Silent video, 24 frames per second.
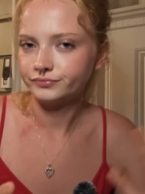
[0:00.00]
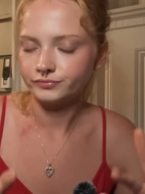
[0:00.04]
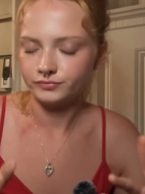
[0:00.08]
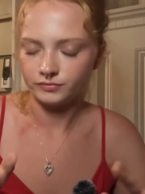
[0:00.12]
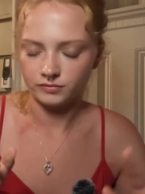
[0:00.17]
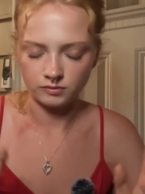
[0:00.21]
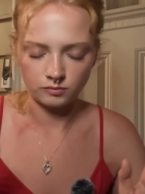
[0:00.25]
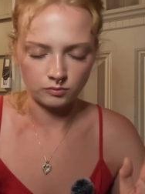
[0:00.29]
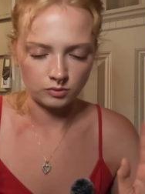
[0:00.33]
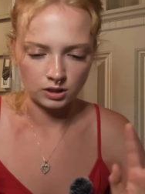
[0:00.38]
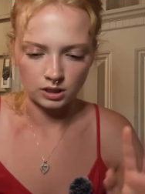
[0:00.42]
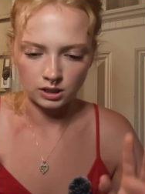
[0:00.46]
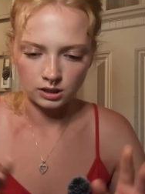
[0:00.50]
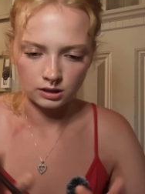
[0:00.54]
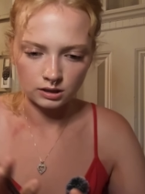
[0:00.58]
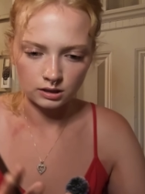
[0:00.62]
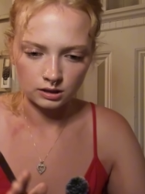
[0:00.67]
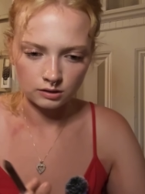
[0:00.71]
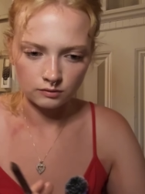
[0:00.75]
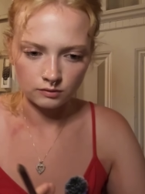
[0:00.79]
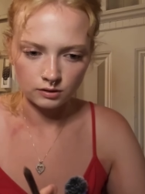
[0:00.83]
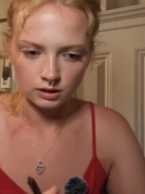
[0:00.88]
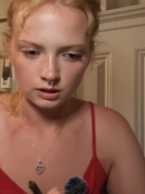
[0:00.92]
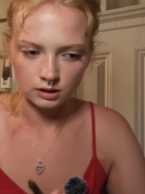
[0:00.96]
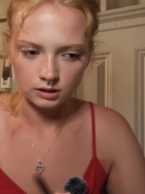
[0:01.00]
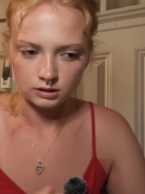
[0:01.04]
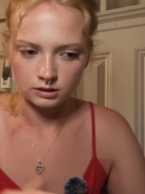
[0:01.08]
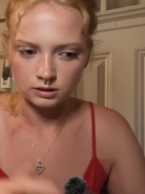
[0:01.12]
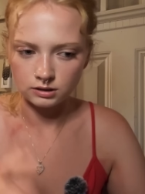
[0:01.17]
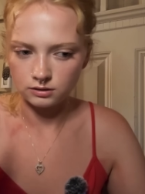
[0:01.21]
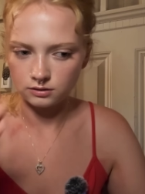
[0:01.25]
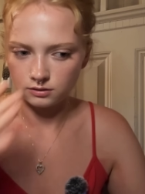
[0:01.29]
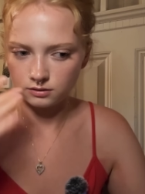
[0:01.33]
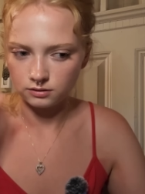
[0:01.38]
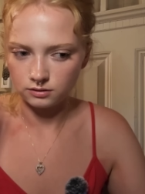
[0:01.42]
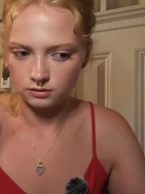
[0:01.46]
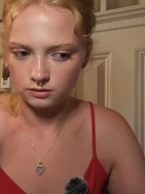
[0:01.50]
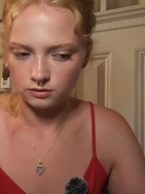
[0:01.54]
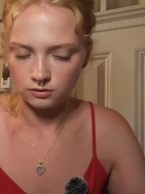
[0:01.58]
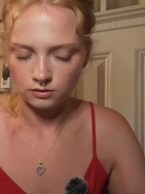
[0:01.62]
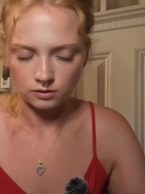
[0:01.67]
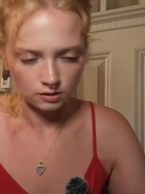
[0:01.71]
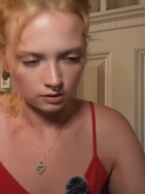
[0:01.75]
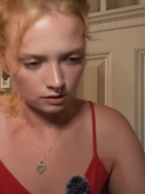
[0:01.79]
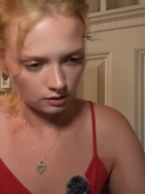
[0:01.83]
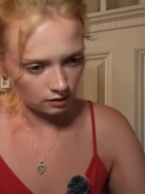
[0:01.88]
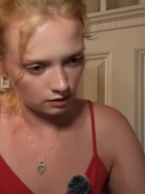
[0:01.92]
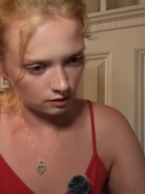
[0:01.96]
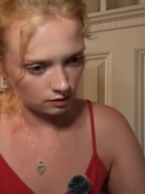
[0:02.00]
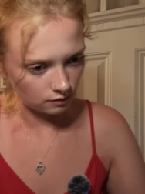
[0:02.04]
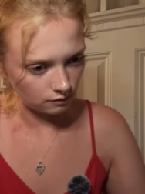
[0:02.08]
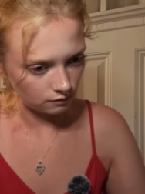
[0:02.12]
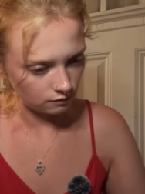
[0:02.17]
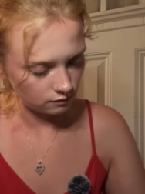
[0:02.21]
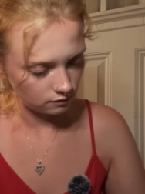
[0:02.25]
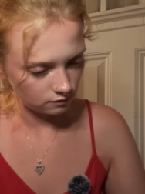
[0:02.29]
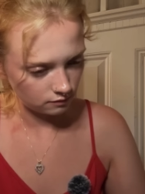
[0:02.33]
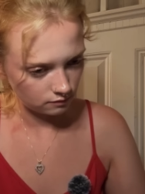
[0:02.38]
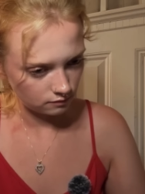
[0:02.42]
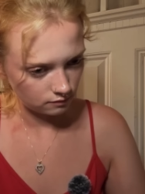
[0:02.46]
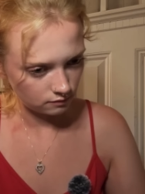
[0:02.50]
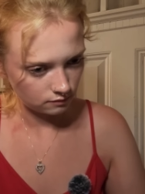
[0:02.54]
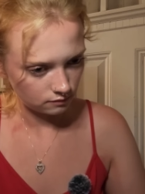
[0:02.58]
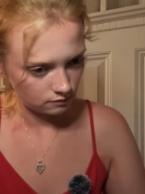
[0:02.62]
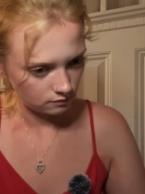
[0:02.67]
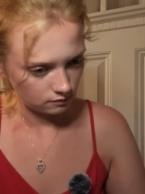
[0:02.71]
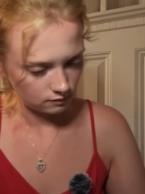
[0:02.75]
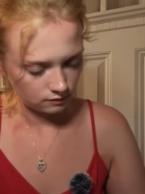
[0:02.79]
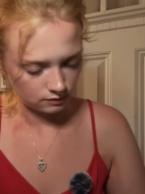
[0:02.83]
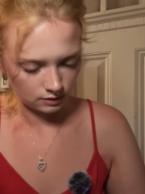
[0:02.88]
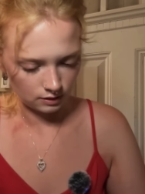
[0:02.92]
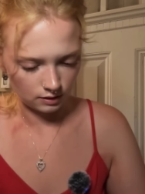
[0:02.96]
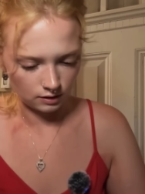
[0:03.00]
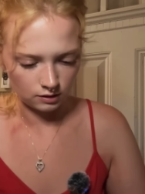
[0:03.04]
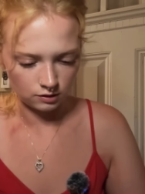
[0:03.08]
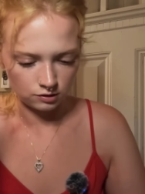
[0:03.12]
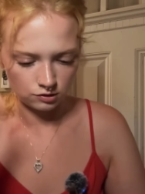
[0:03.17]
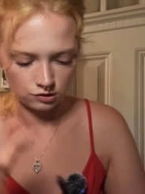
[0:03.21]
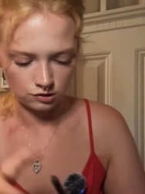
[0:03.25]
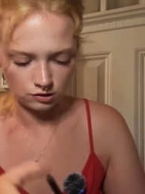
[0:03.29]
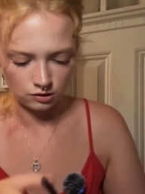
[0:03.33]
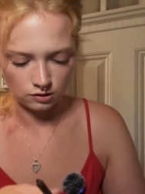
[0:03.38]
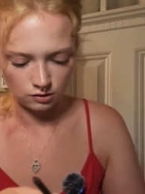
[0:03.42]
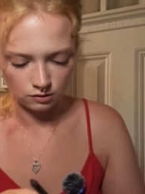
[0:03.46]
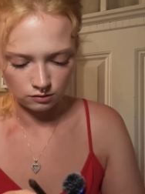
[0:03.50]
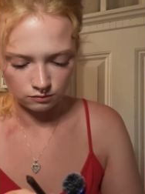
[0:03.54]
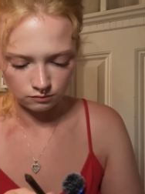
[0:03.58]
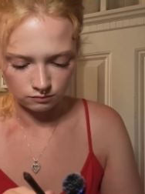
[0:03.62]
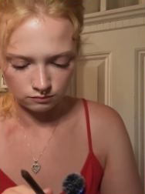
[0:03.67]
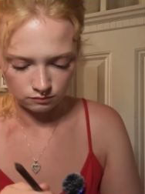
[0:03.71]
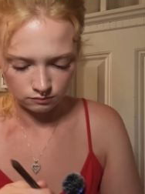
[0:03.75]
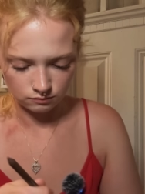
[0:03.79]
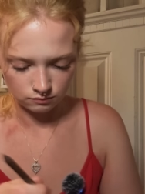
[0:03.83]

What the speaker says: And we can leave it because you already have the eyeshadow.